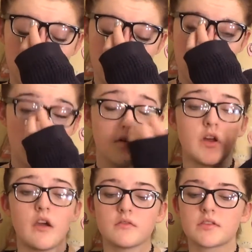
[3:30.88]
You know what,
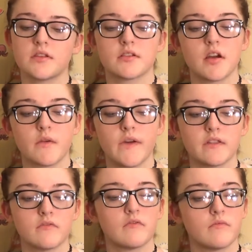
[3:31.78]
I was going to talk
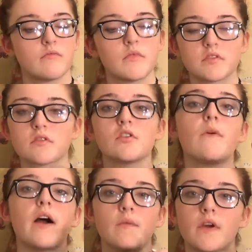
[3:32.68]
about this girl,
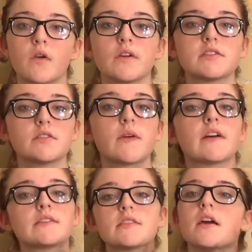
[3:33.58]
but I'm not going to
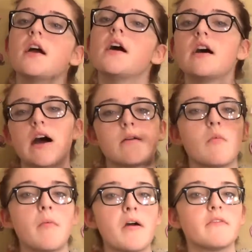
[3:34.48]
because I'm
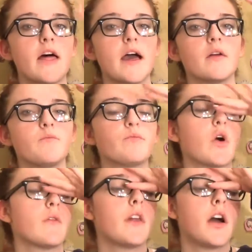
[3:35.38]
above that. No,
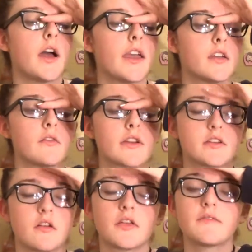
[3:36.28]
I'm not. I
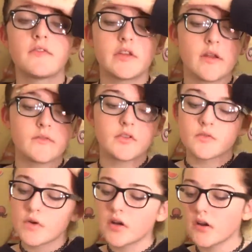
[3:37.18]
indirected her like 50 times on
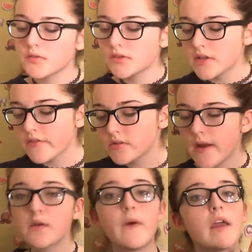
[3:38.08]
Twitter and I was really savage
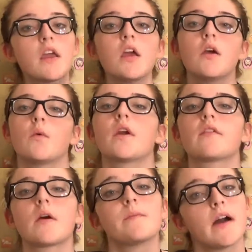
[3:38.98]
about it, but
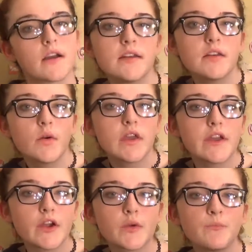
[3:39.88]
whatever, I'm not going to do it
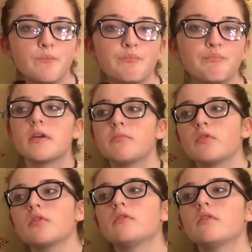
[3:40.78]
here.
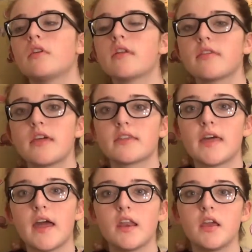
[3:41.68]
People think
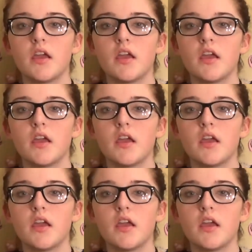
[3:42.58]
that